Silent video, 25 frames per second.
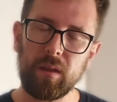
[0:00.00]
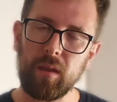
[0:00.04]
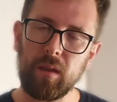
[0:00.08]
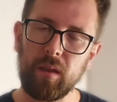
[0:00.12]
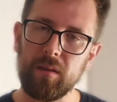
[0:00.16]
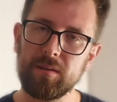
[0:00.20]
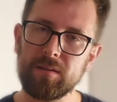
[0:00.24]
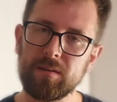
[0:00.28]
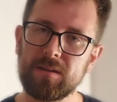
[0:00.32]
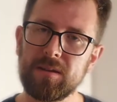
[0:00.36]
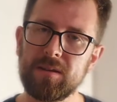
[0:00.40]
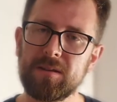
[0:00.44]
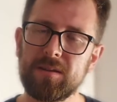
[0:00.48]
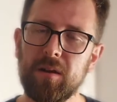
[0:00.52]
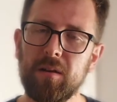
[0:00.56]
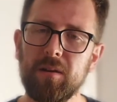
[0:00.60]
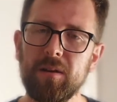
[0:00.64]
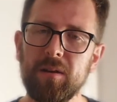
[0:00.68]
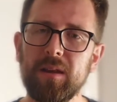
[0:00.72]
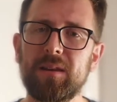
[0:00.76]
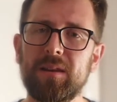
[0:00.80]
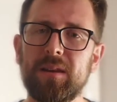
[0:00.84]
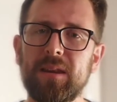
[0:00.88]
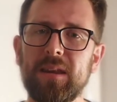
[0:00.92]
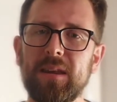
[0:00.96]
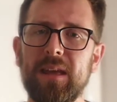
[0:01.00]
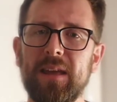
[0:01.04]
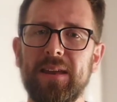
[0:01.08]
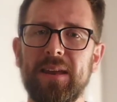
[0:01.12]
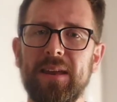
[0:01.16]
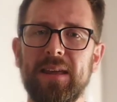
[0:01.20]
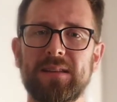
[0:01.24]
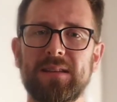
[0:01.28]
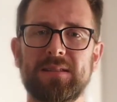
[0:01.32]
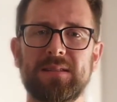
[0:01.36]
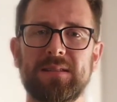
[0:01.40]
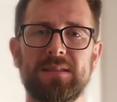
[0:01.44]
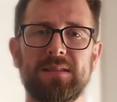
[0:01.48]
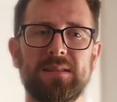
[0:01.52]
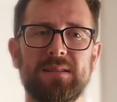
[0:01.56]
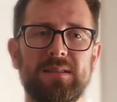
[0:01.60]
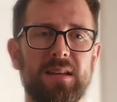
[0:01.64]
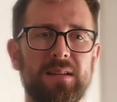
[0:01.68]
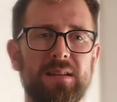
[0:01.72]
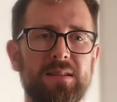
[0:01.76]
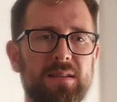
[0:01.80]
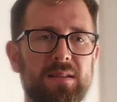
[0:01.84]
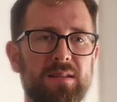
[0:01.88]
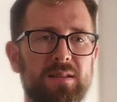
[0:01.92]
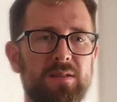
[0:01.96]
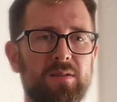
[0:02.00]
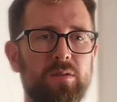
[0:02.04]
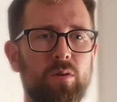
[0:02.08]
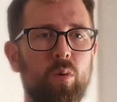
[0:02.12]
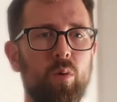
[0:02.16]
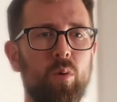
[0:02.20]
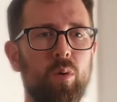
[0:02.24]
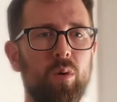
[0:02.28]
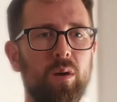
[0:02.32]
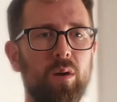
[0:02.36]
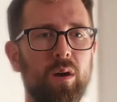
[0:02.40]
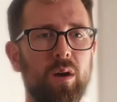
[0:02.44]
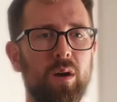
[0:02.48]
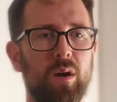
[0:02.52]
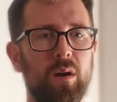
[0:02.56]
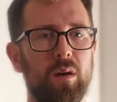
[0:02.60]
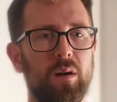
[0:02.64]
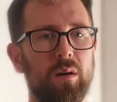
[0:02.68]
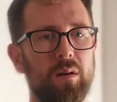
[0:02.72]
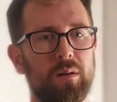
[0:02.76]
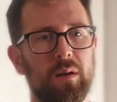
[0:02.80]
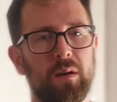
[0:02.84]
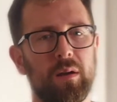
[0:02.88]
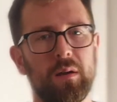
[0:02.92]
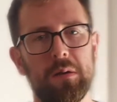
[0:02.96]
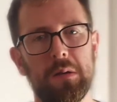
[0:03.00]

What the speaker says: Society, in essence, has a scorecard.